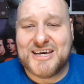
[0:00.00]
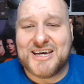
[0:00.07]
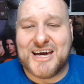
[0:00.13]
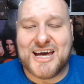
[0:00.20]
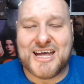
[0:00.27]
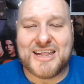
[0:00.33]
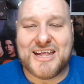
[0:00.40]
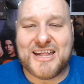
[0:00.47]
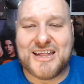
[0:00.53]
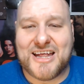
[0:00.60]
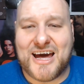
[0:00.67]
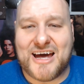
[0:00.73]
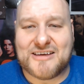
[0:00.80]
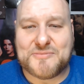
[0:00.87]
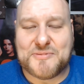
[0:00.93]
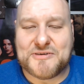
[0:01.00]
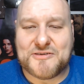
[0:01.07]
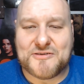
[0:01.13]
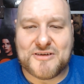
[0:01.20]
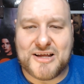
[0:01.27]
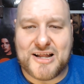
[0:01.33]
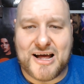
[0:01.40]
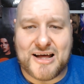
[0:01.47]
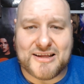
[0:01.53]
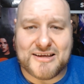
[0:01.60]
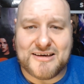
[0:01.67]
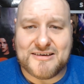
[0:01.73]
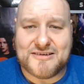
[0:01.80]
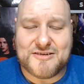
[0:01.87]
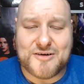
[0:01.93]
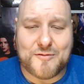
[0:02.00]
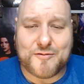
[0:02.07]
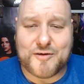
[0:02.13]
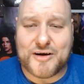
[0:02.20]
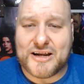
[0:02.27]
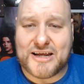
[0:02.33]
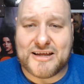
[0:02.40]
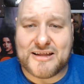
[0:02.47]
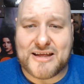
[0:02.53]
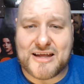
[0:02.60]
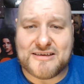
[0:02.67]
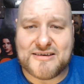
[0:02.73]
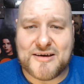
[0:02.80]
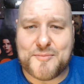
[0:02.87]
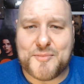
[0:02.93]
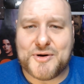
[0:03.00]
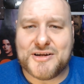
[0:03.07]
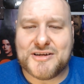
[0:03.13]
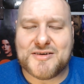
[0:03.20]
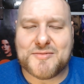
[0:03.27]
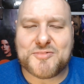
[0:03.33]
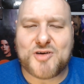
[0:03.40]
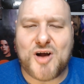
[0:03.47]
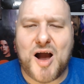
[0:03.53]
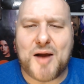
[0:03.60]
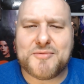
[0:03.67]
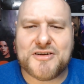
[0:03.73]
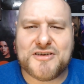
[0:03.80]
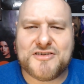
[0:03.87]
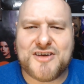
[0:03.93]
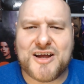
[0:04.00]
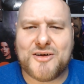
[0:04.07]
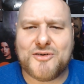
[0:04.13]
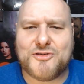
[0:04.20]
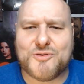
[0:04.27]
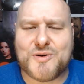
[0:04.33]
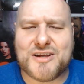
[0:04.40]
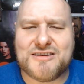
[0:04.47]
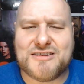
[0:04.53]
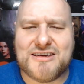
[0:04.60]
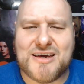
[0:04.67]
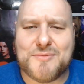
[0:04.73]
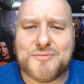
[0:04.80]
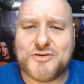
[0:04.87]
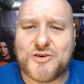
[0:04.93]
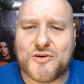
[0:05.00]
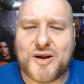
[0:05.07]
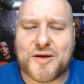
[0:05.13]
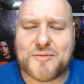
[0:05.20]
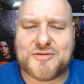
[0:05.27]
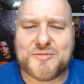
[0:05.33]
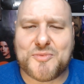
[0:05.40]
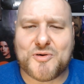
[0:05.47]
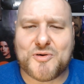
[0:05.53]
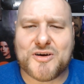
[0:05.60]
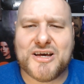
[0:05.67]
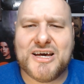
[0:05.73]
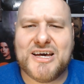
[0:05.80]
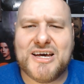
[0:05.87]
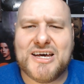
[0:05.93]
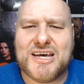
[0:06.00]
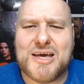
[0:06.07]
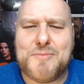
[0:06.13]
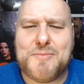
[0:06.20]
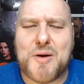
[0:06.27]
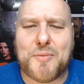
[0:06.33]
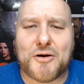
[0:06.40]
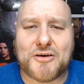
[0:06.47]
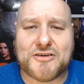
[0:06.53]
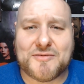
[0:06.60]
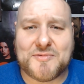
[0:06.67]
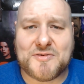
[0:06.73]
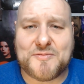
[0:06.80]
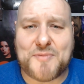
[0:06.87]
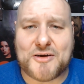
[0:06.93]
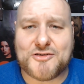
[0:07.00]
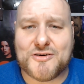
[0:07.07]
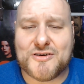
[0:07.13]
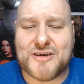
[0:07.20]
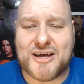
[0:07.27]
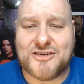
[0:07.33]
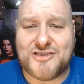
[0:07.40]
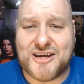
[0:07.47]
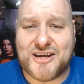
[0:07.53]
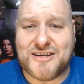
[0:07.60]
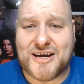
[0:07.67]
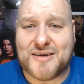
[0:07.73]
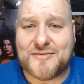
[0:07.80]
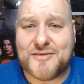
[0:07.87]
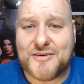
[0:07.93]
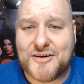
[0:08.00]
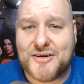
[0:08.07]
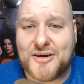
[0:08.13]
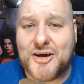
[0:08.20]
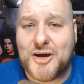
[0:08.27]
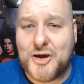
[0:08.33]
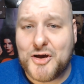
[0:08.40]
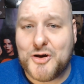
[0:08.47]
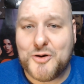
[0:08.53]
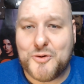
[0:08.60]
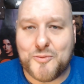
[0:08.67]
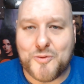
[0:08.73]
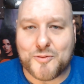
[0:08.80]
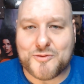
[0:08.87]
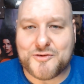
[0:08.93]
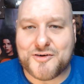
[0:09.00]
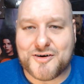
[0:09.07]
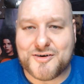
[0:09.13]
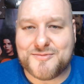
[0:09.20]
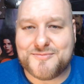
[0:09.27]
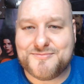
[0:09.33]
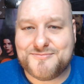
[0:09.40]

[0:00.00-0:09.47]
And then last but certainly not least, don't forget to hit that sub button, subscribe to the channel, join the team, show your support, and be a part of something special, and JDev will return.